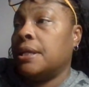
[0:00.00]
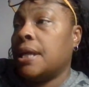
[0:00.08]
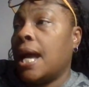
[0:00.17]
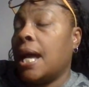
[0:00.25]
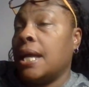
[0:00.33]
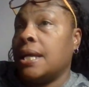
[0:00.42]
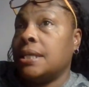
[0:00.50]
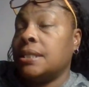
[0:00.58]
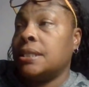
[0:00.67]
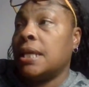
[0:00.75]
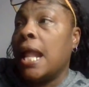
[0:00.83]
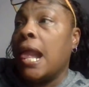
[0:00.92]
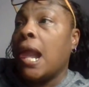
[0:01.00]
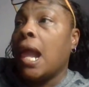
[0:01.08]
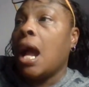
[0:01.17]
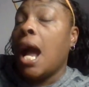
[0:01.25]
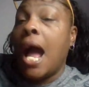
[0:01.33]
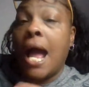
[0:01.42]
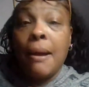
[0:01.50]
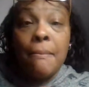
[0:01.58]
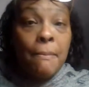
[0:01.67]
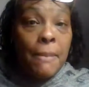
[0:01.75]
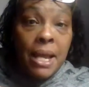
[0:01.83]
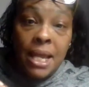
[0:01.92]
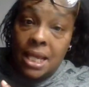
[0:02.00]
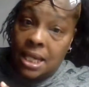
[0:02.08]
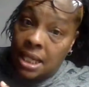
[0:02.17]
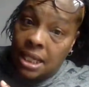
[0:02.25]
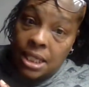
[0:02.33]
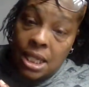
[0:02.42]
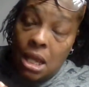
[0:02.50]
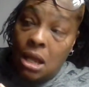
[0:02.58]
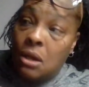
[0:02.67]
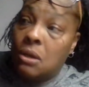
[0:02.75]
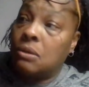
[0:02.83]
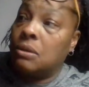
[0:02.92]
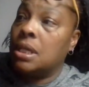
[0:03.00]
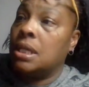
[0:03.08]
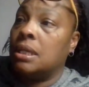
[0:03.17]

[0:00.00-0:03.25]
eyes. My headache, y'all.